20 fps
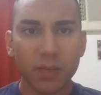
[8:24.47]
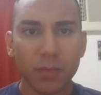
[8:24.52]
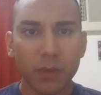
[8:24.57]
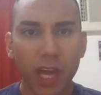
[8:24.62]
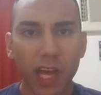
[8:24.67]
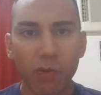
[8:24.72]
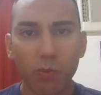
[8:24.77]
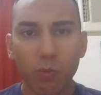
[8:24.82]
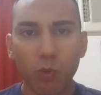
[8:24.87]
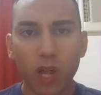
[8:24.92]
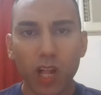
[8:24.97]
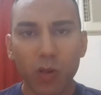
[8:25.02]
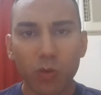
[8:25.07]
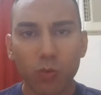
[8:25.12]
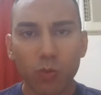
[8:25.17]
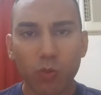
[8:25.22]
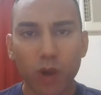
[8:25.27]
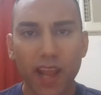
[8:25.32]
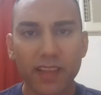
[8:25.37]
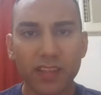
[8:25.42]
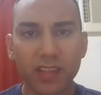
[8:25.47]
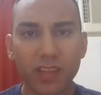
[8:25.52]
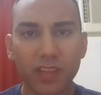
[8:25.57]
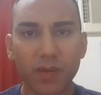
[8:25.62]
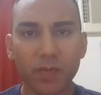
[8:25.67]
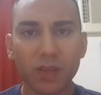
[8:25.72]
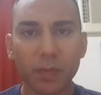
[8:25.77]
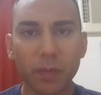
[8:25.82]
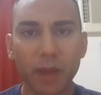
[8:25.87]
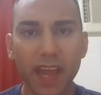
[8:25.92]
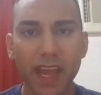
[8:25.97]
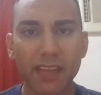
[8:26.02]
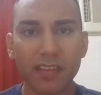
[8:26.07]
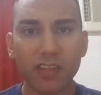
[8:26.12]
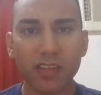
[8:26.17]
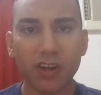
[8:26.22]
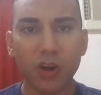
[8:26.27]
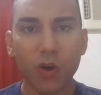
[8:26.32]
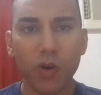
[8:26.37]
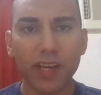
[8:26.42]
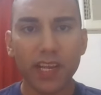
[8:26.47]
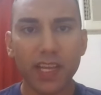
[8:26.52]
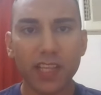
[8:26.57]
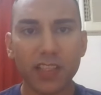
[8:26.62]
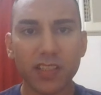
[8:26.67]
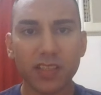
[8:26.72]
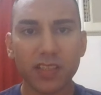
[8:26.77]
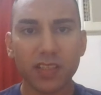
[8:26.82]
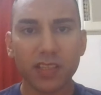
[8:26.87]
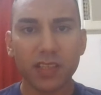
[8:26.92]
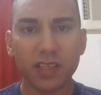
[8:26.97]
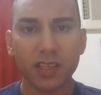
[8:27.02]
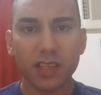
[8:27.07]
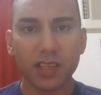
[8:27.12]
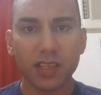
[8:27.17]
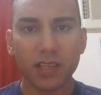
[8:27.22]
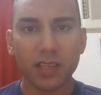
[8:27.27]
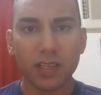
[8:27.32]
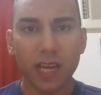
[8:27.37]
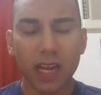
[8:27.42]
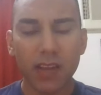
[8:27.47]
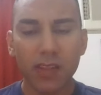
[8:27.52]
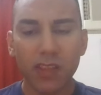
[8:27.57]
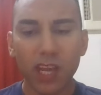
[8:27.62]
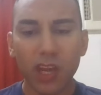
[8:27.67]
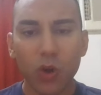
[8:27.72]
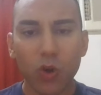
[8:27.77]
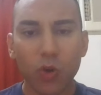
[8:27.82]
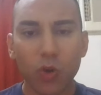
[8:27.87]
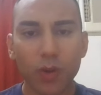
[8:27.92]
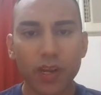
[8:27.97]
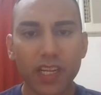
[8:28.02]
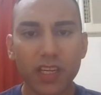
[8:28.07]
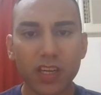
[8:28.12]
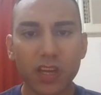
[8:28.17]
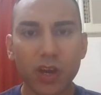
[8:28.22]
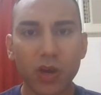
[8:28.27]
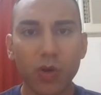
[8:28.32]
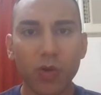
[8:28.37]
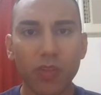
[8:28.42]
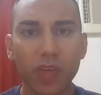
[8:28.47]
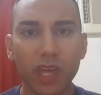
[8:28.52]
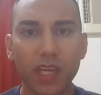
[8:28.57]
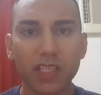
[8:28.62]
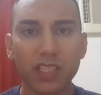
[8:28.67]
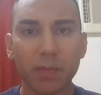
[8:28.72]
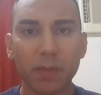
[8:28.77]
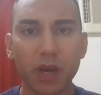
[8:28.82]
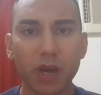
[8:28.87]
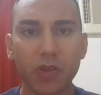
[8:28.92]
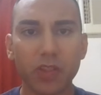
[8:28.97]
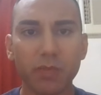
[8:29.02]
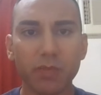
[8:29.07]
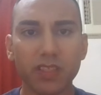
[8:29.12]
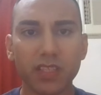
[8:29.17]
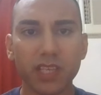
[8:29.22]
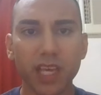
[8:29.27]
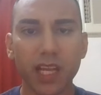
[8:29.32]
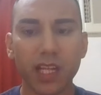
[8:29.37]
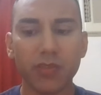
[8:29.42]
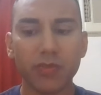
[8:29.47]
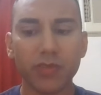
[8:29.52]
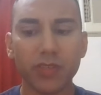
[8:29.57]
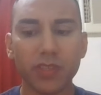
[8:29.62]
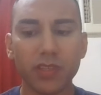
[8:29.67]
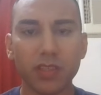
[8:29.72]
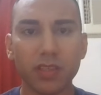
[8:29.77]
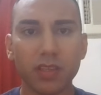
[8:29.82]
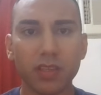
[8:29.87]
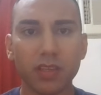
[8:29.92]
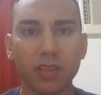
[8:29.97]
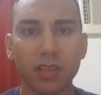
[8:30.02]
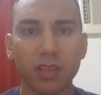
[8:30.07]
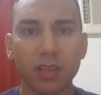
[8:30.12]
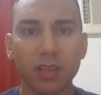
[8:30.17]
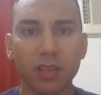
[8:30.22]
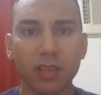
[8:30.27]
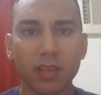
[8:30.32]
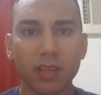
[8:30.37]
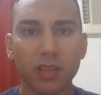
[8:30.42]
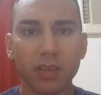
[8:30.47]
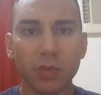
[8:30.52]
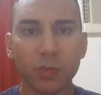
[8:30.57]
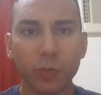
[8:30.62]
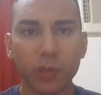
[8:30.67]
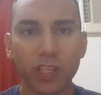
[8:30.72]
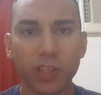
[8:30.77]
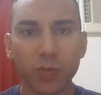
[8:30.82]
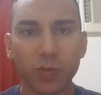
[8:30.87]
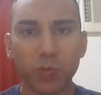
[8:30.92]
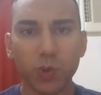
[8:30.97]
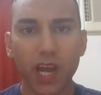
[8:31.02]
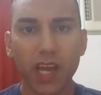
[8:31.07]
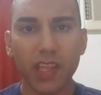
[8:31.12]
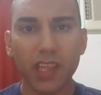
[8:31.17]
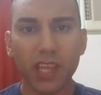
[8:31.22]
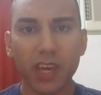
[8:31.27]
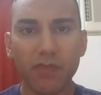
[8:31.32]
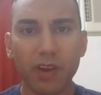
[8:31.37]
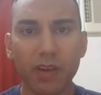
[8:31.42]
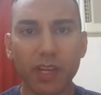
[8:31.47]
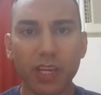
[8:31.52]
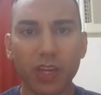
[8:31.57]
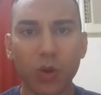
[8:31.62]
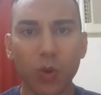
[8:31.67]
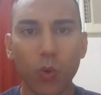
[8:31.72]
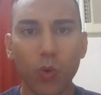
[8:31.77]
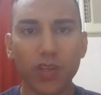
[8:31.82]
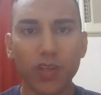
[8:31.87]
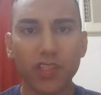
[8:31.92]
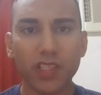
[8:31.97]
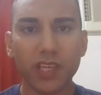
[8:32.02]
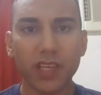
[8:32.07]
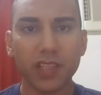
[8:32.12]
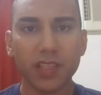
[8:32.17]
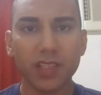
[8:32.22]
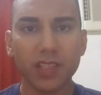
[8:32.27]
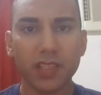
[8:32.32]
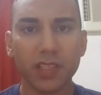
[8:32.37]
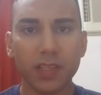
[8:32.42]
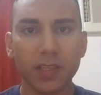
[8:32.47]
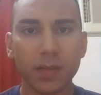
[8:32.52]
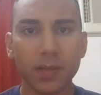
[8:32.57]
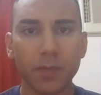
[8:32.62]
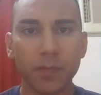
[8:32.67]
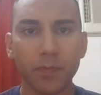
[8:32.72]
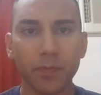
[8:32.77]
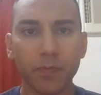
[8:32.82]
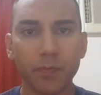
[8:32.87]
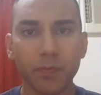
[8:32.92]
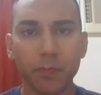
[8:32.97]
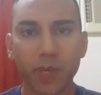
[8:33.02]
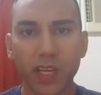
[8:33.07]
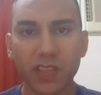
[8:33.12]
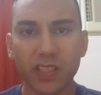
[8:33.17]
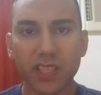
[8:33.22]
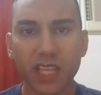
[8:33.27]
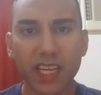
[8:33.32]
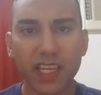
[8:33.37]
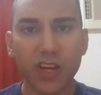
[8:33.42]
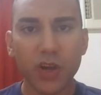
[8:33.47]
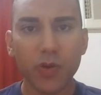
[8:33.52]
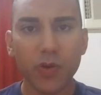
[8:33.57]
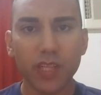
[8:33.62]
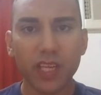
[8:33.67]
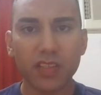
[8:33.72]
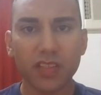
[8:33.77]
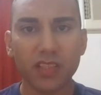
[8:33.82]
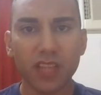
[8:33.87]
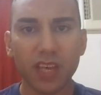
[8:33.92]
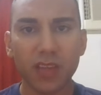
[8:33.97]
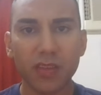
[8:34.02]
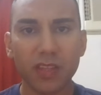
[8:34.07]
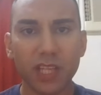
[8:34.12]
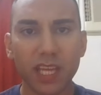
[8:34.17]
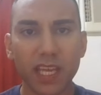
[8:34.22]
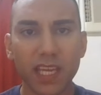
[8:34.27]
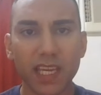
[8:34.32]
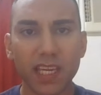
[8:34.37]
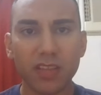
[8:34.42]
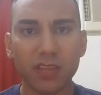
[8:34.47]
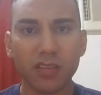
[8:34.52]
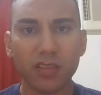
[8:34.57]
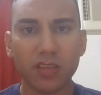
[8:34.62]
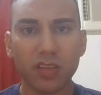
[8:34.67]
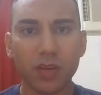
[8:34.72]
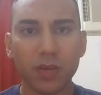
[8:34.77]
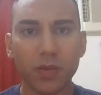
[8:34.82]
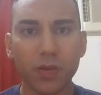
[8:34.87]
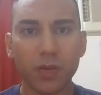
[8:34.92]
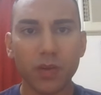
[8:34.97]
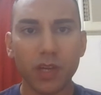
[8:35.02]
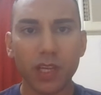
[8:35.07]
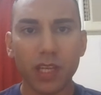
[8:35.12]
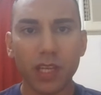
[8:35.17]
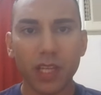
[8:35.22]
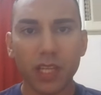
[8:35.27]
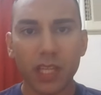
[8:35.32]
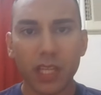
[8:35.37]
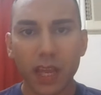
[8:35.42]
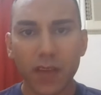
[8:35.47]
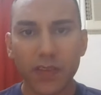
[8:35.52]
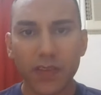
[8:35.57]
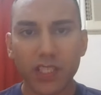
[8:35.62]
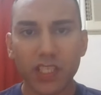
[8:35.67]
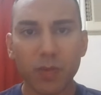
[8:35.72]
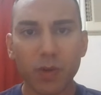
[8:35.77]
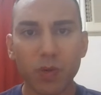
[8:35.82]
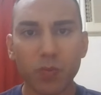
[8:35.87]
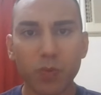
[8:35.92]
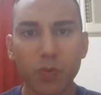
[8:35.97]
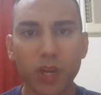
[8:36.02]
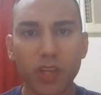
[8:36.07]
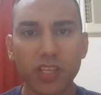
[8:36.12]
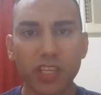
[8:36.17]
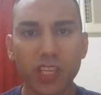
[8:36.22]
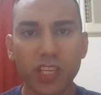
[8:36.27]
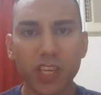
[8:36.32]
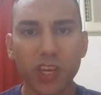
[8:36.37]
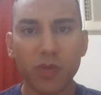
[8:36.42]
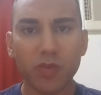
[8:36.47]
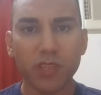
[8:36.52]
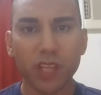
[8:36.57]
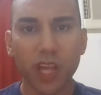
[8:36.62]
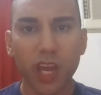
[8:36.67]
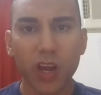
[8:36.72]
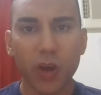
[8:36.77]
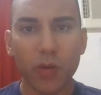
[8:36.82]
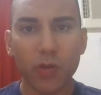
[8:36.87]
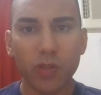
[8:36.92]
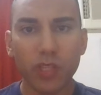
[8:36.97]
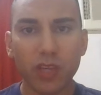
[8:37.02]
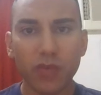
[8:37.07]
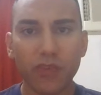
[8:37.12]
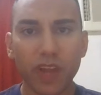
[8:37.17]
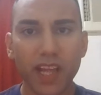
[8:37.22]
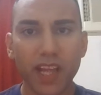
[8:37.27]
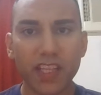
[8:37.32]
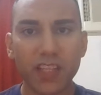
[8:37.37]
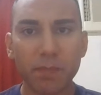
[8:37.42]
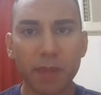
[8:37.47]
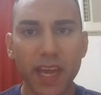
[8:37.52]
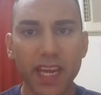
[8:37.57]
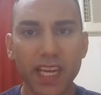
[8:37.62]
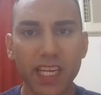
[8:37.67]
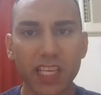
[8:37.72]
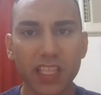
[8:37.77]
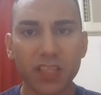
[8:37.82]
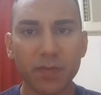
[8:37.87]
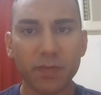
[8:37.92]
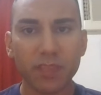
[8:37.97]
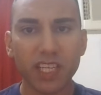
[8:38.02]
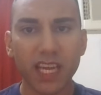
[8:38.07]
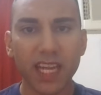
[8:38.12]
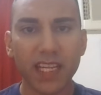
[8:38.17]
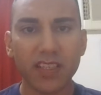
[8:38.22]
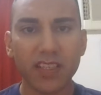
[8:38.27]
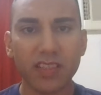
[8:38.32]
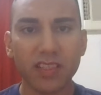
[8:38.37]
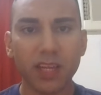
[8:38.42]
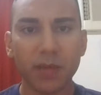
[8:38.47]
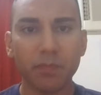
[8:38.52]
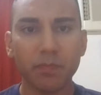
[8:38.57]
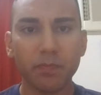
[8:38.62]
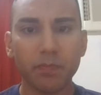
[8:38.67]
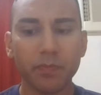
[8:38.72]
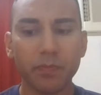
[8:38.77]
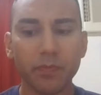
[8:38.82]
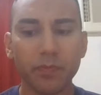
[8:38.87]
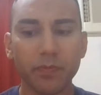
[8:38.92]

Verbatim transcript: But it will render them dependent on it, and they already know this about themselves, which is why they're very cautious, because they know there's nothing they can do if someone were to use their own defense mechanisms against them.